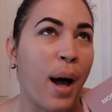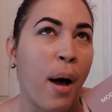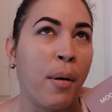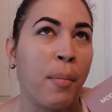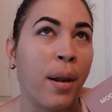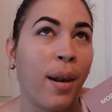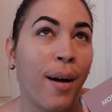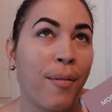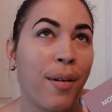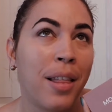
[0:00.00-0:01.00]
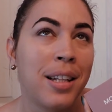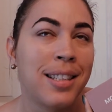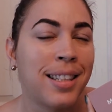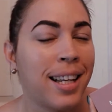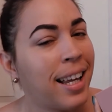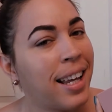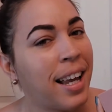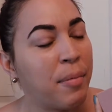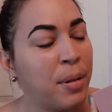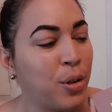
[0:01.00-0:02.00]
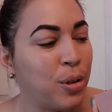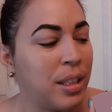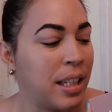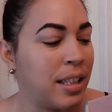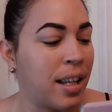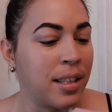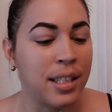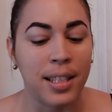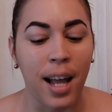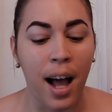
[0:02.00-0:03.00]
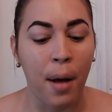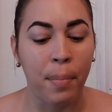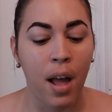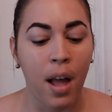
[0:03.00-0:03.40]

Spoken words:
I am in love with this thing. I've been using it non-stop.